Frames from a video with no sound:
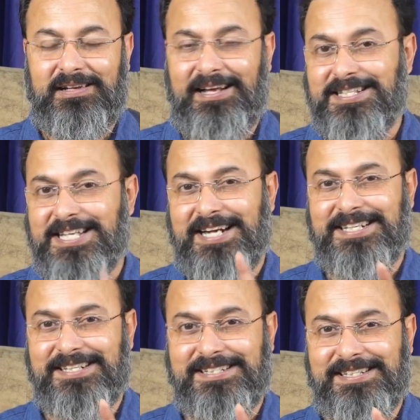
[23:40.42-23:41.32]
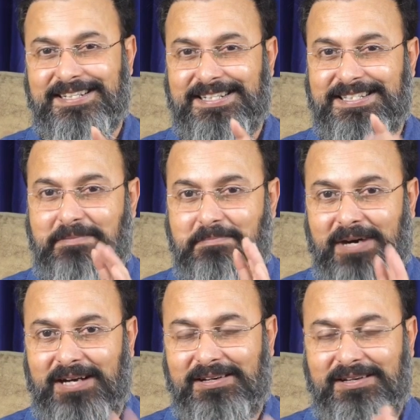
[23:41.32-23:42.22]
And Saturn is a
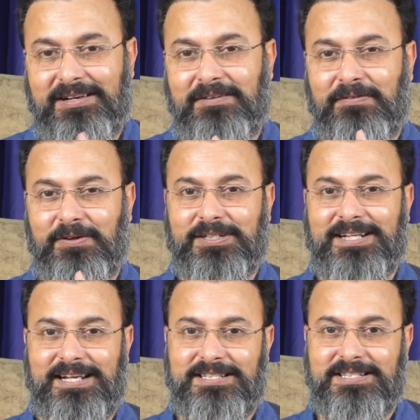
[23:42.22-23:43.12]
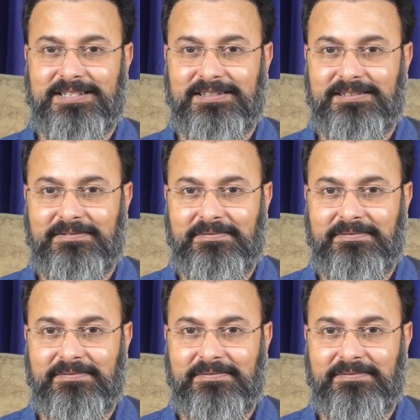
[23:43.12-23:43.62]
Maraka for the Cancer.